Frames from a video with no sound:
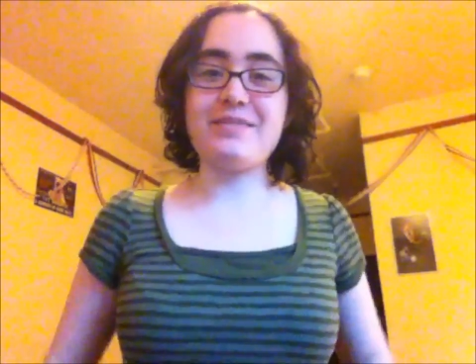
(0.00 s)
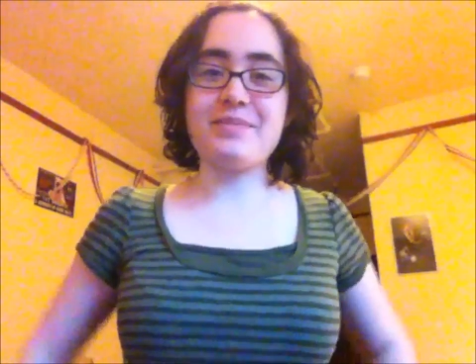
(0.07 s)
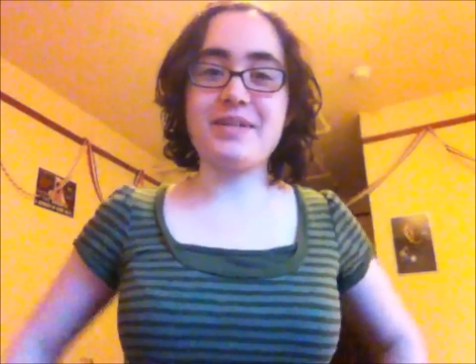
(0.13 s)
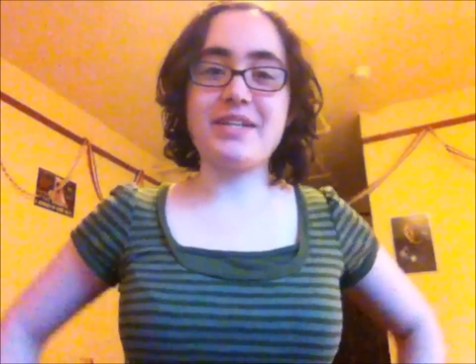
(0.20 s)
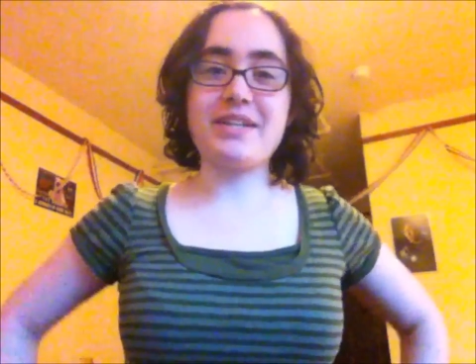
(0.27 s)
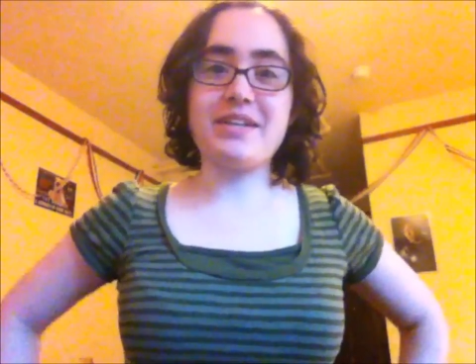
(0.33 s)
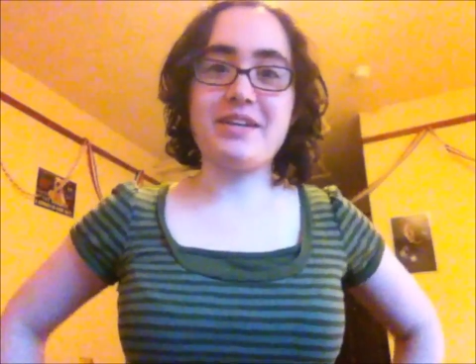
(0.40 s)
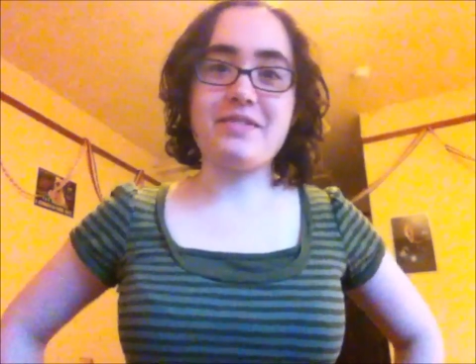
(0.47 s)
in
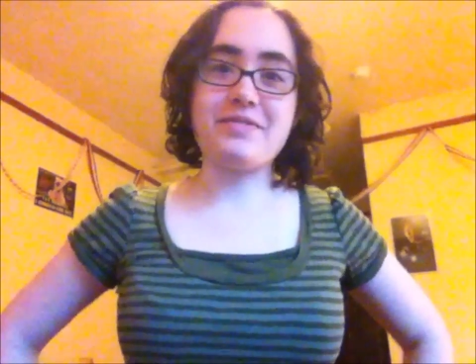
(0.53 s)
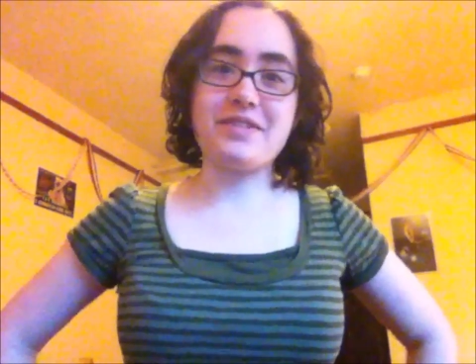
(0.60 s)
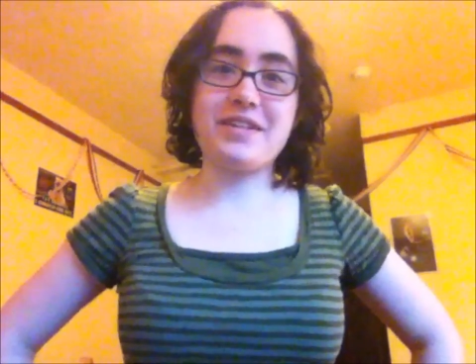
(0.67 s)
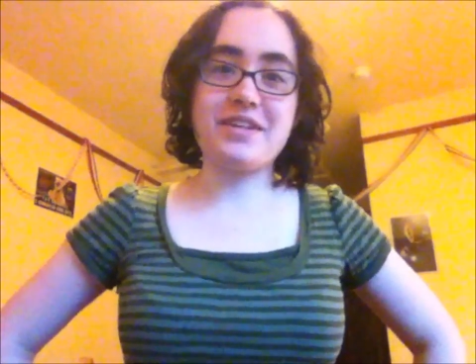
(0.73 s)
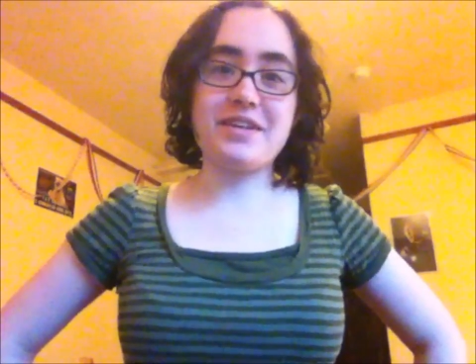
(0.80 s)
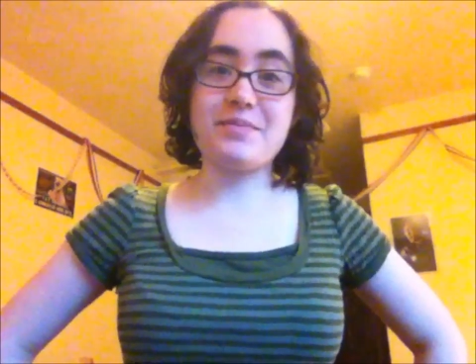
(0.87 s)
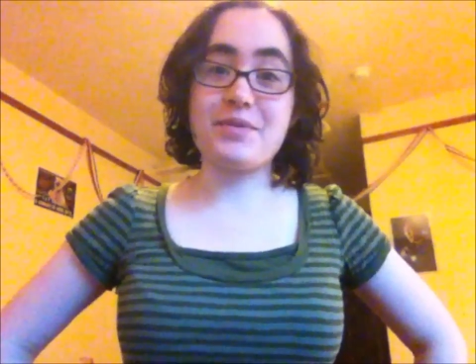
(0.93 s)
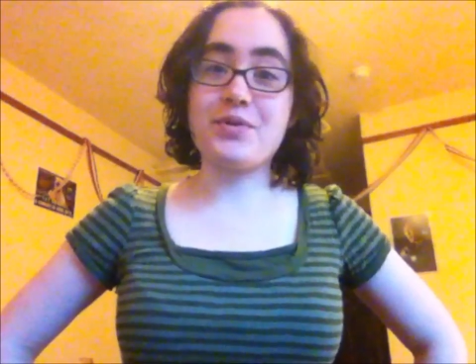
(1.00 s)
my life
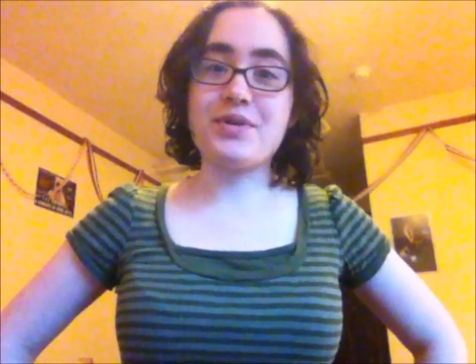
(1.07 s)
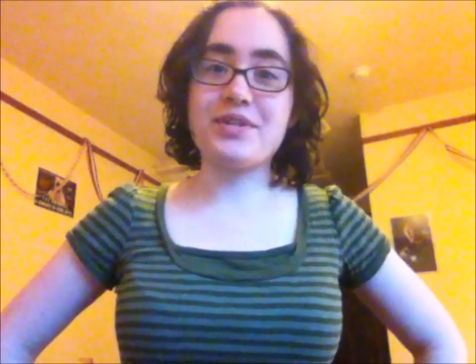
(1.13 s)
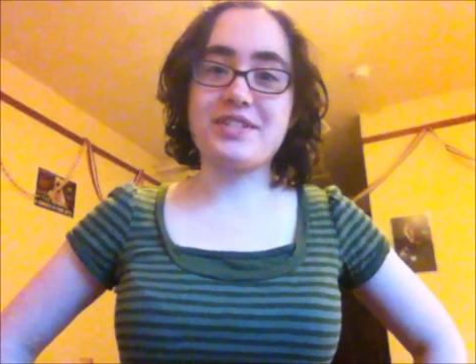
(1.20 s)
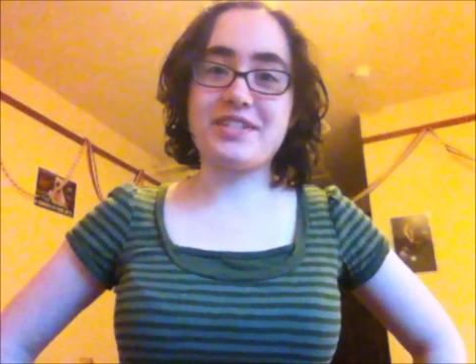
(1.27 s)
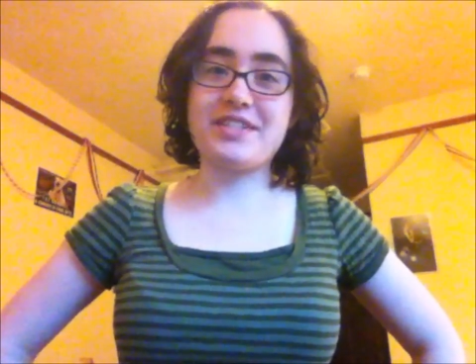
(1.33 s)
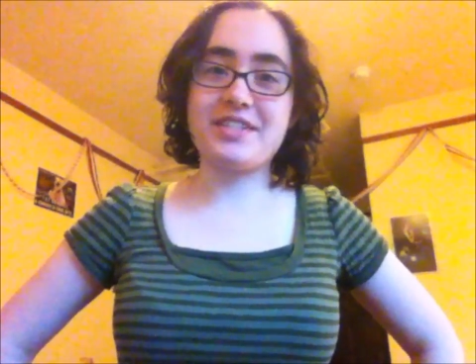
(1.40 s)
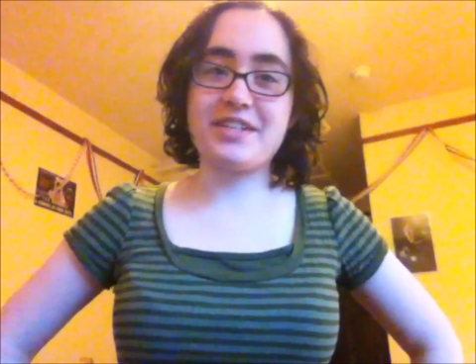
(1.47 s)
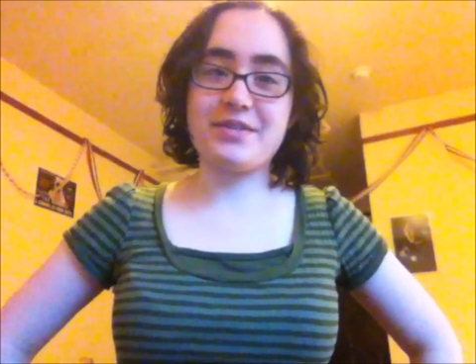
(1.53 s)
that I'm going
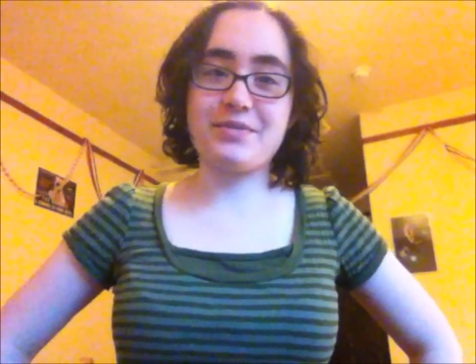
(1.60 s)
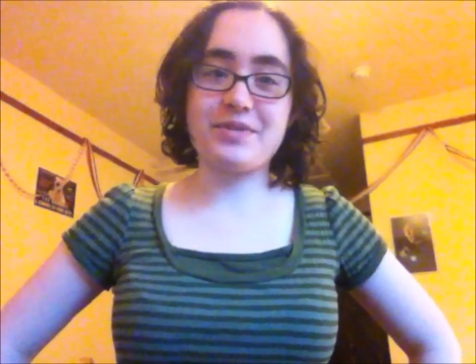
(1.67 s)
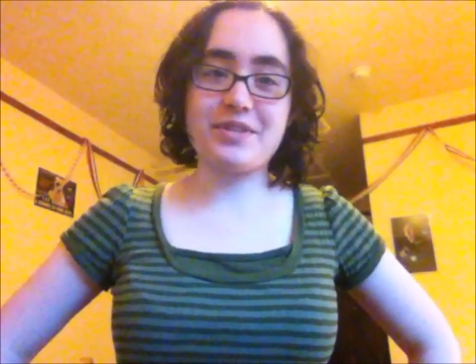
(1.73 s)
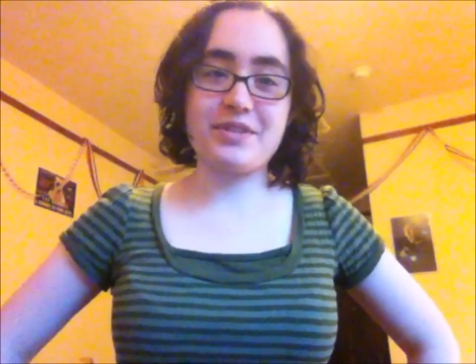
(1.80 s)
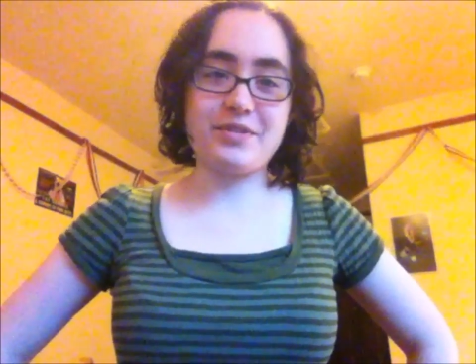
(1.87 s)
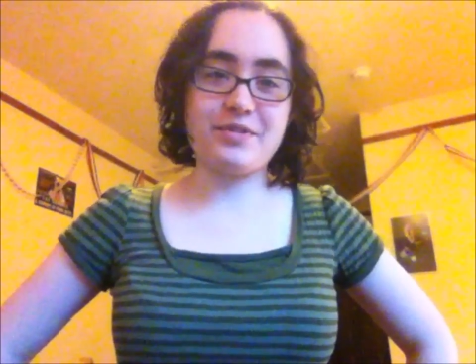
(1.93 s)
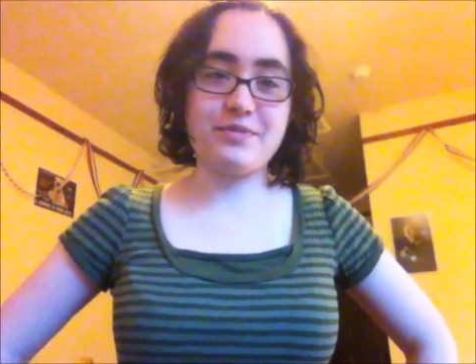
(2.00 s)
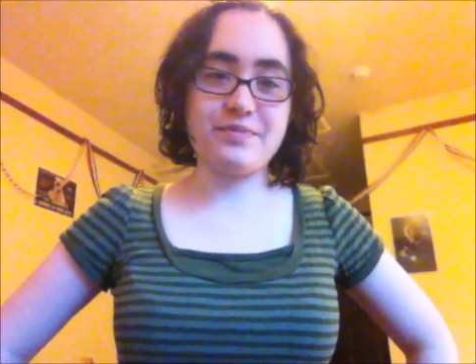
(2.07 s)
to share
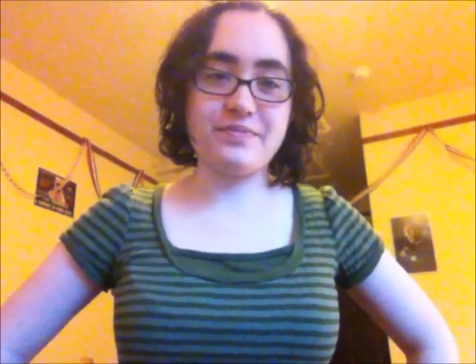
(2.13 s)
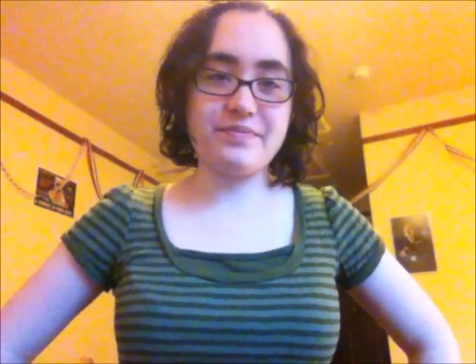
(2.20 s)
with you.